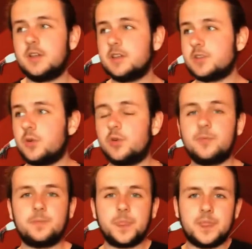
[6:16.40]
So
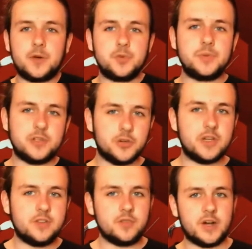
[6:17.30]
that would have been
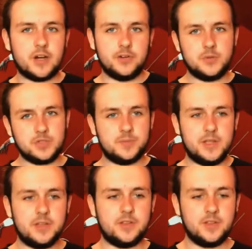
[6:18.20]
great if Harry was
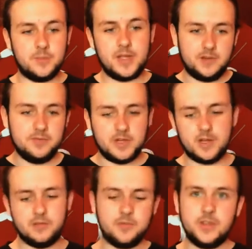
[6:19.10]
made the main
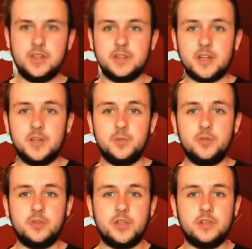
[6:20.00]
villain for the entire
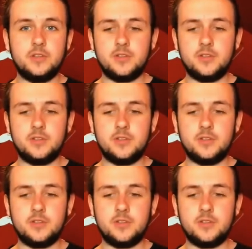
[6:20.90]
movie.